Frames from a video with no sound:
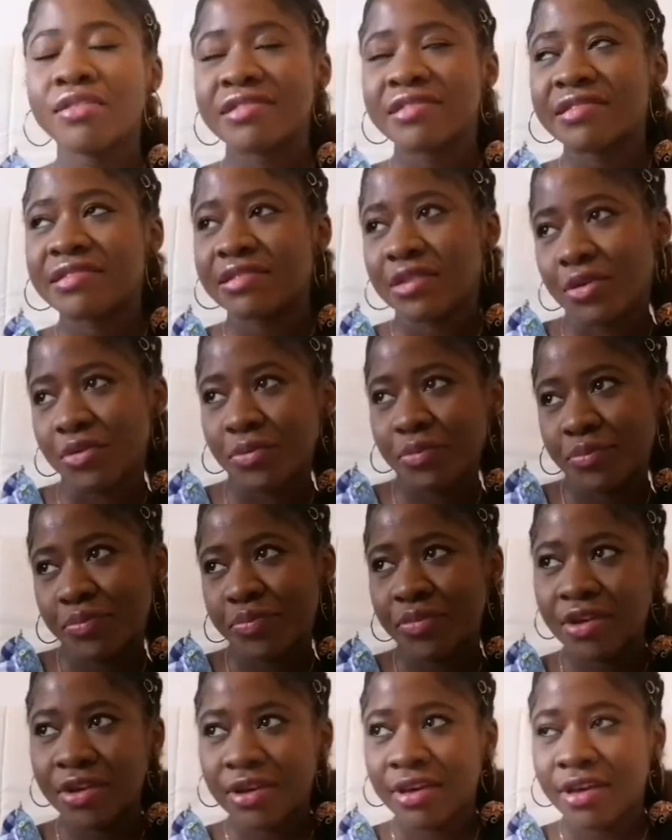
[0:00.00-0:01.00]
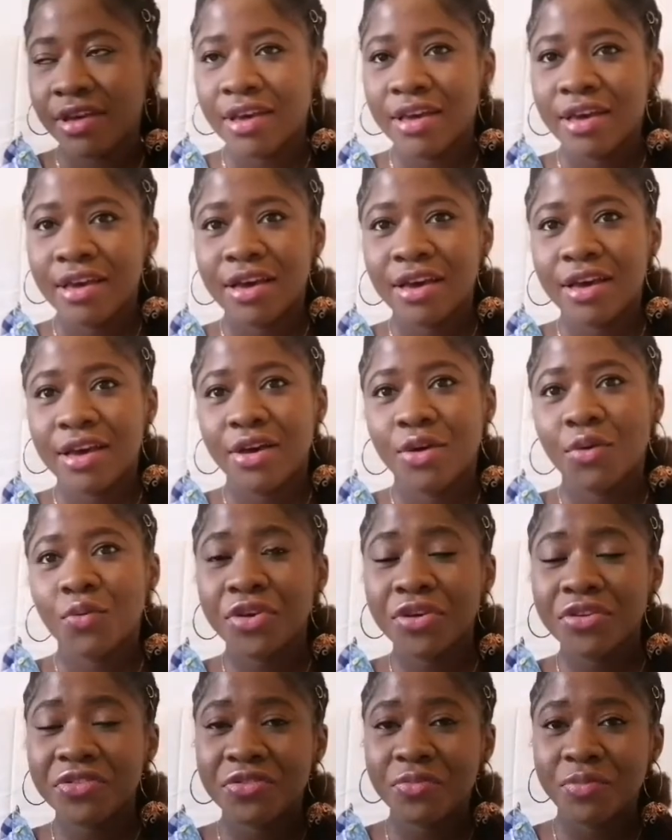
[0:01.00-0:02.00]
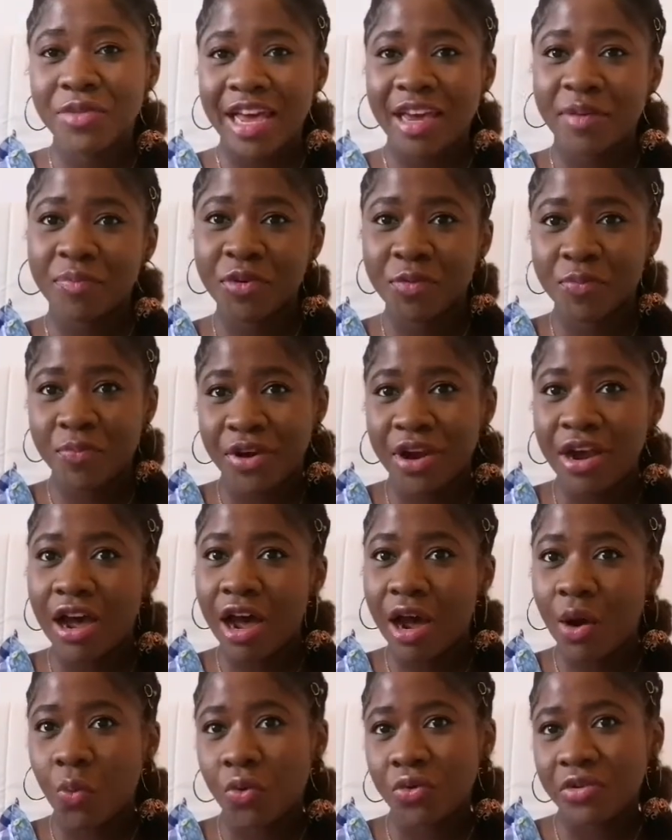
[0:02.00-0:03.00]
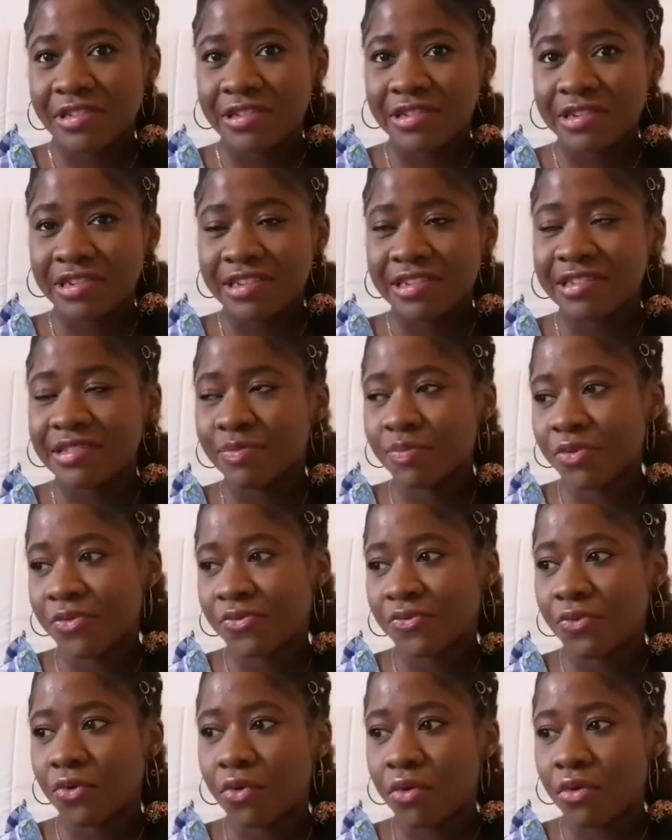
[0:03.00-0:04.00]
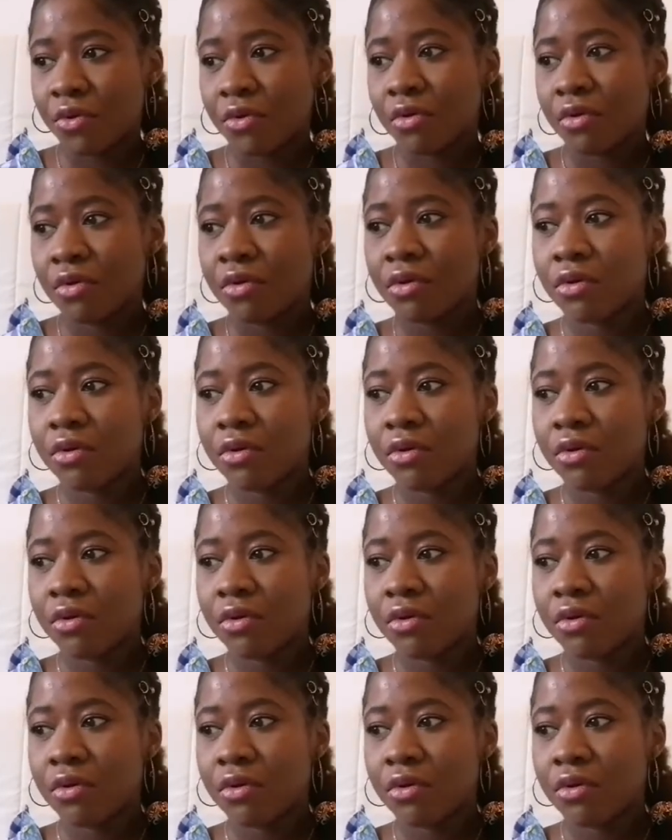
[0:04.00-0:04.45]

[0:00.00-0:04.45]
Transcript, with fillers: So we used to like prepare our waters before,